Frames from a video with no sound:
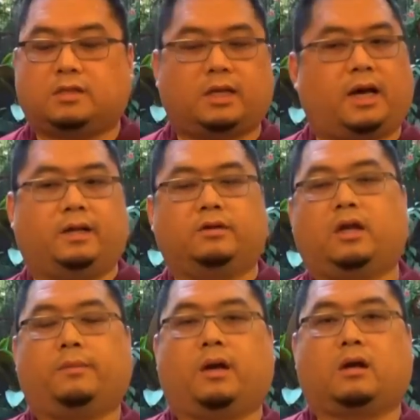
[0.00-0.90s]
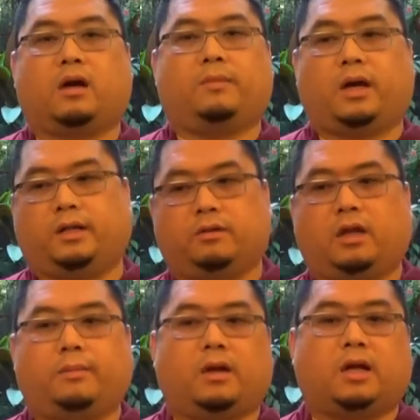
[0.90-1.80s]
say, I don't care about karma, I don't
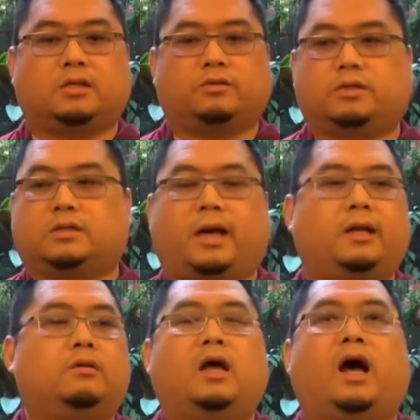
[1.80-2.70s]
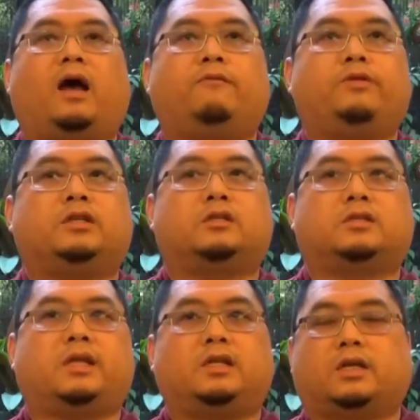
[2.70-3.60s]
care about consequences, I've reached a
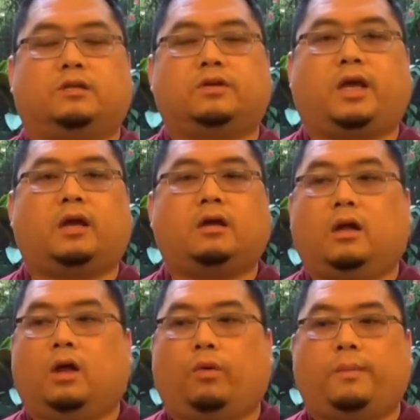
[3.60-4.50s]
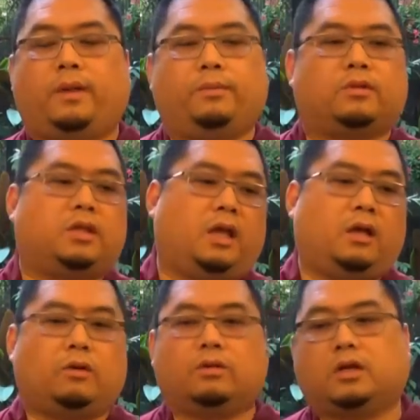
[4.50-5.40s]
stage I don't care what people
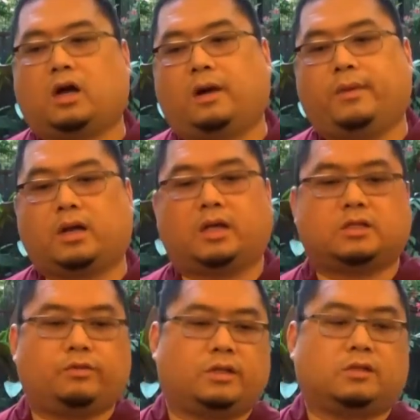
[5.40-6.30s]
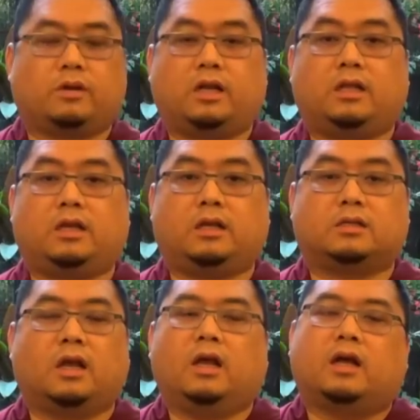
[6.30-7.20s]
think or the karma consequences or anything
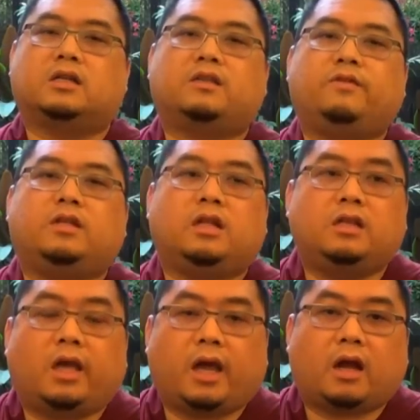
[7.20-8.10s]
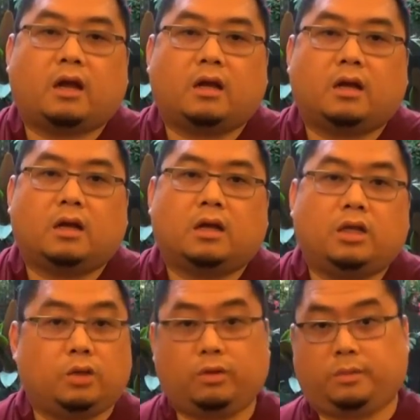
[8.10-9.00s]
is. Because if you didn't care,
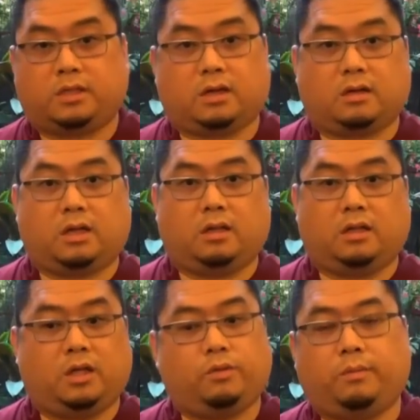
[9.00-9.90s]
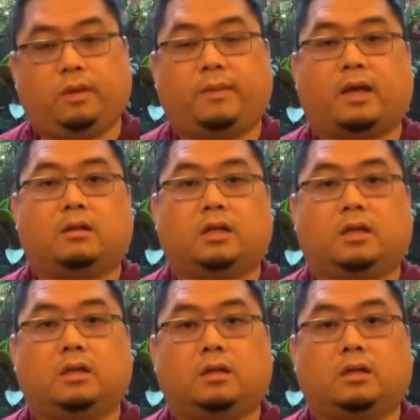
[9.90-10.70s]
you wouldn't be talking, you wouldn't be battling.